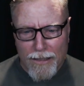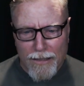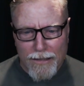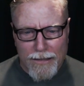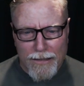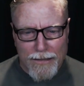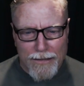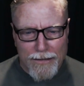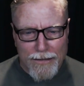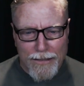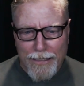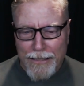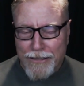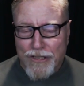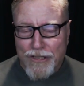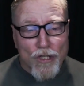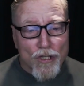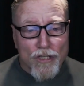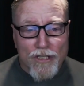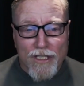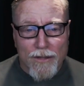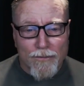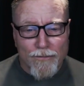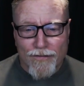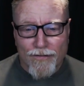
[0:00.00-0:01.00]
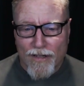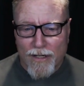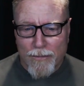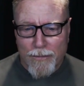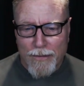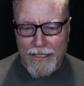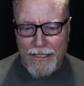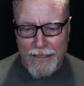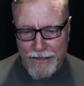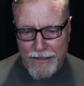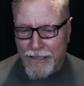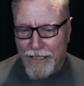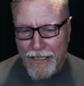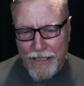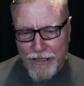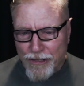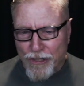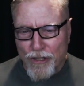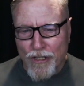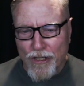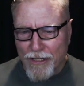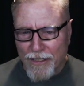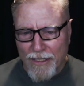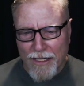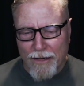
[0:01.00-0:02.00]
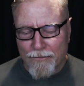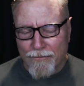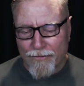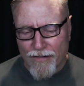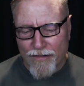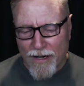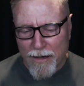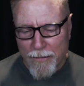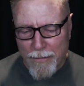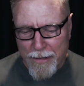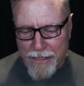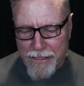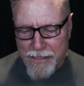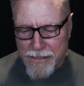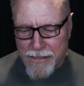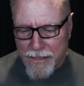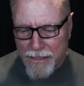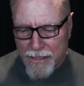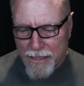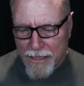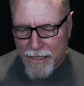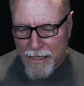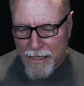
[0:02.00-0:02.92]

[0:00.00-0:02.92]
and took them from it. It took them from us.